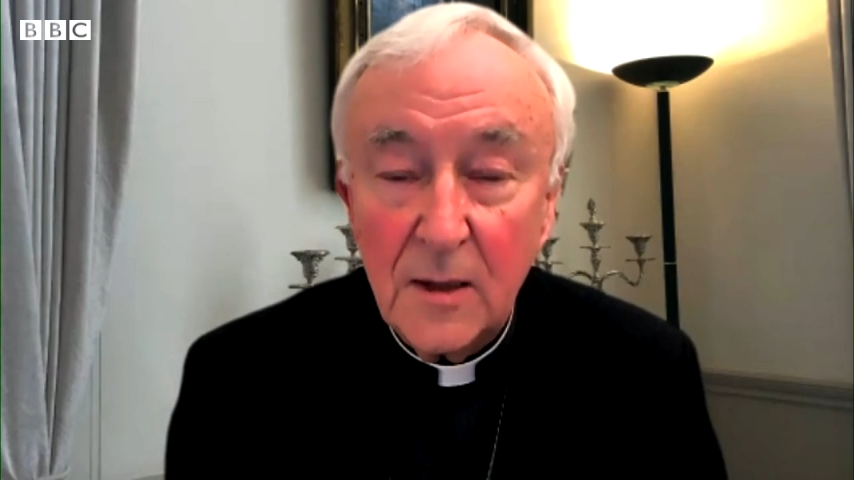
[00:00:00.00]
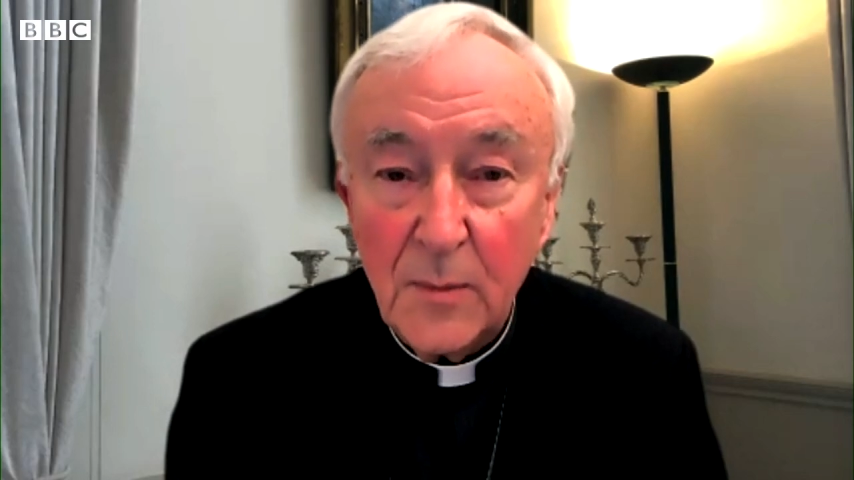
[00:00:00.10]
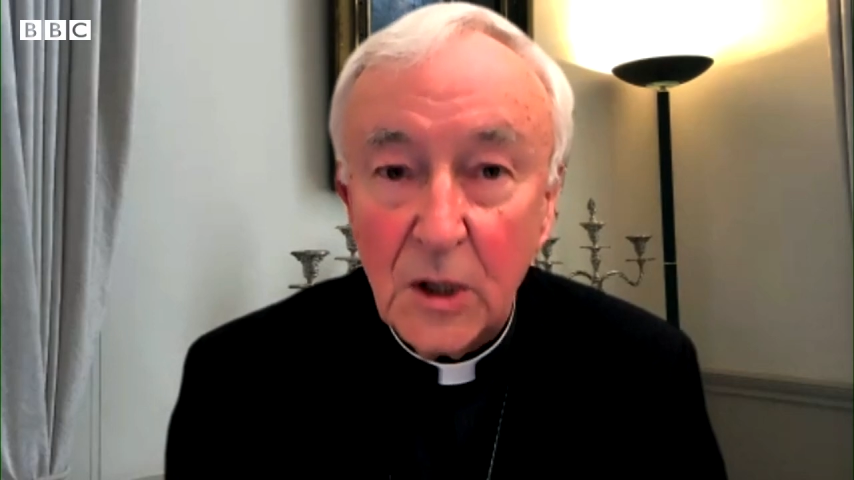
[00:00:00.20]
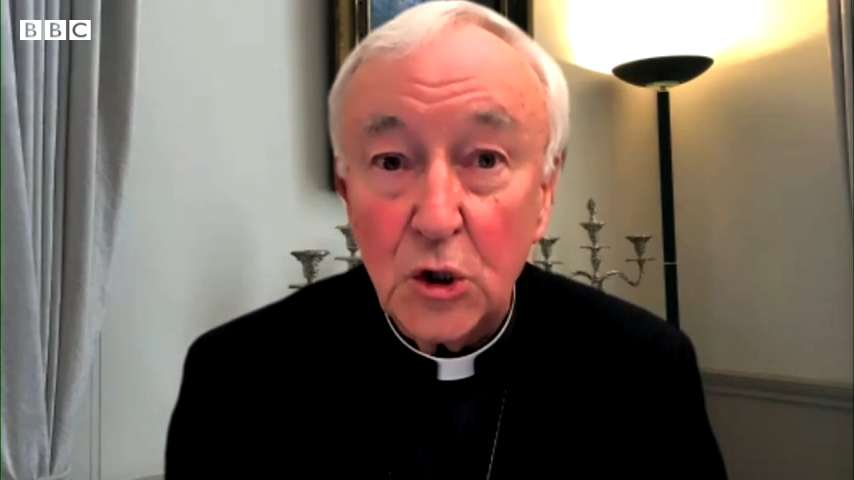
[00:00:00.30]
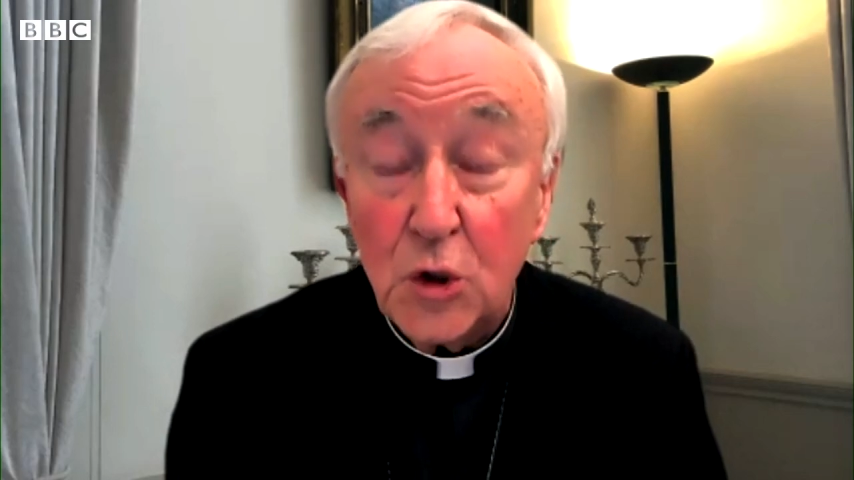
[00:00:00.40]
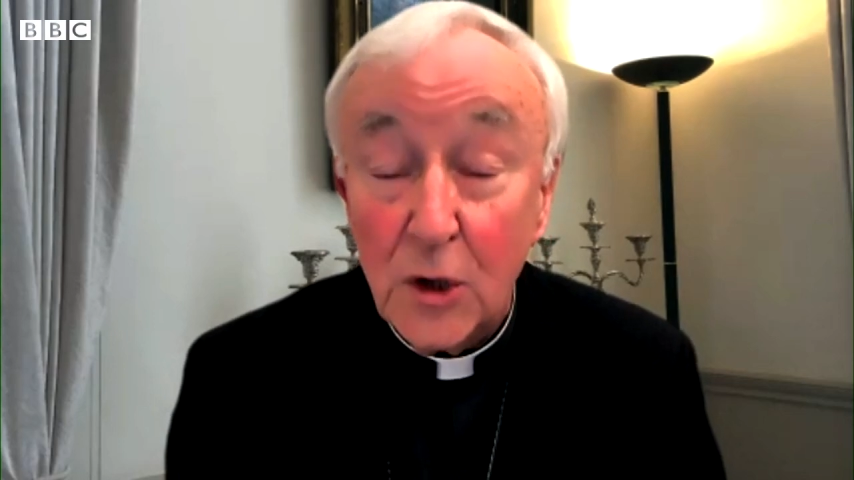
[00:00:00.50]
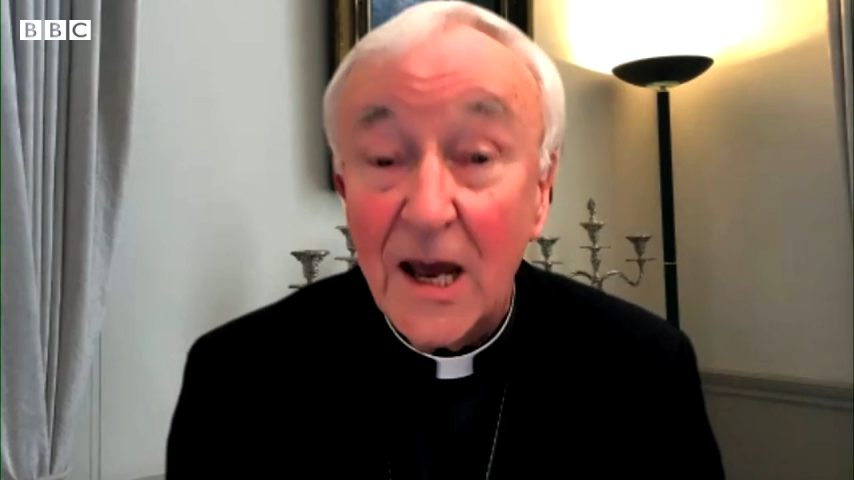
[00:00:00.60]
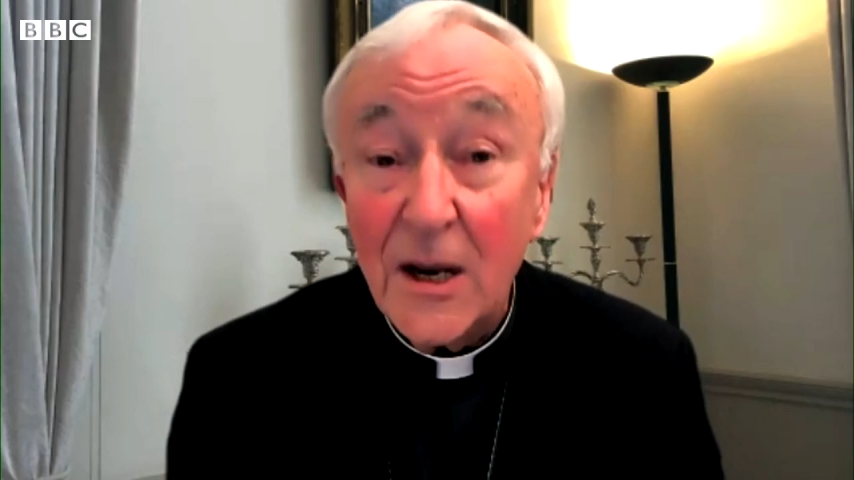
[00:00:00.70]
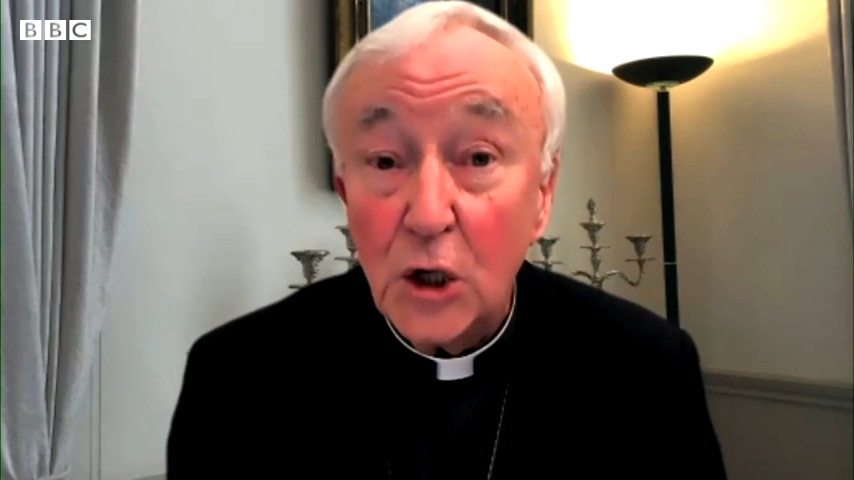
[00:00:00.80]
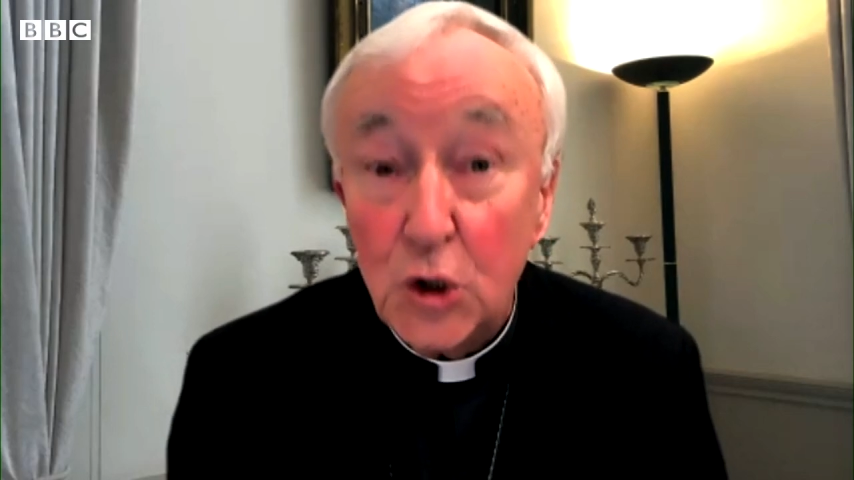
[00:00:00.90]
because you
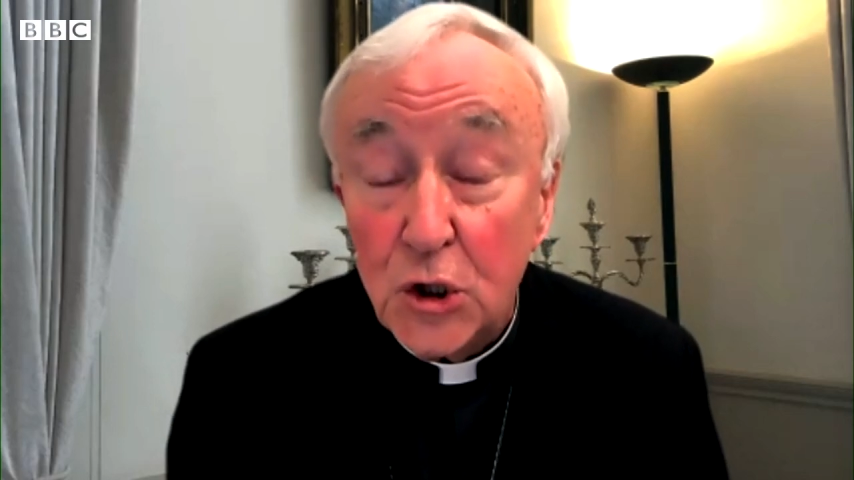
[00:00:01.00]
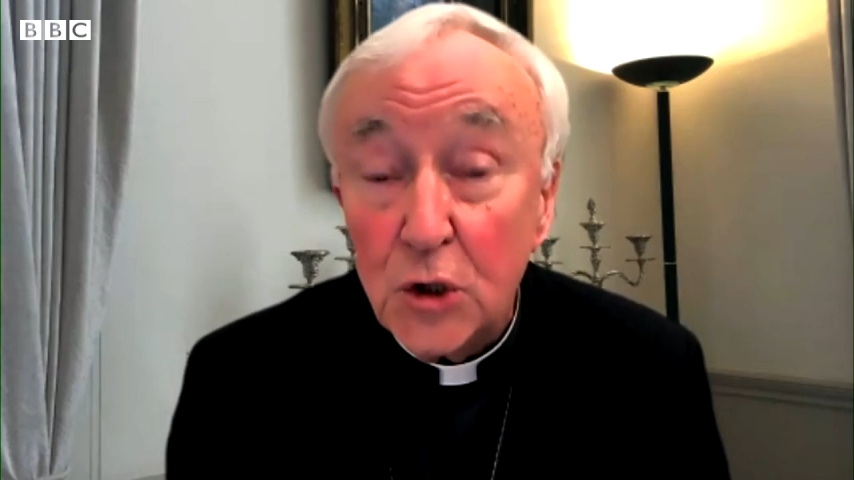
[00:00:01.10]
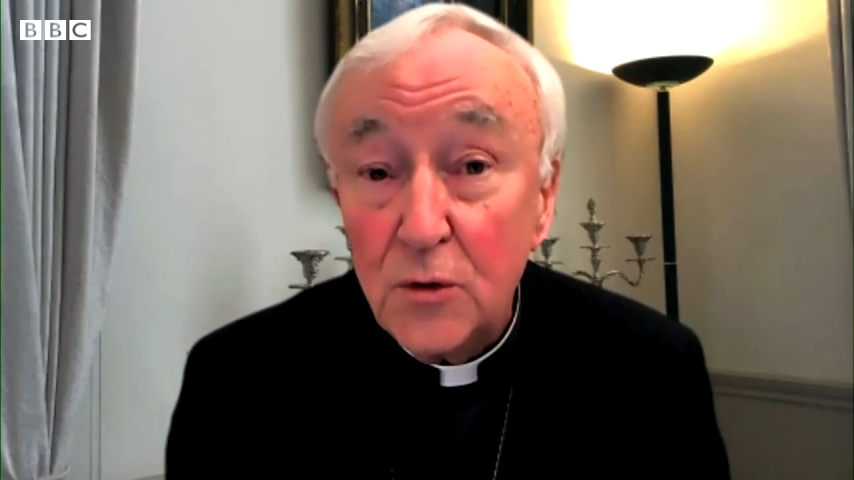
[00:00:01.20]
cannot do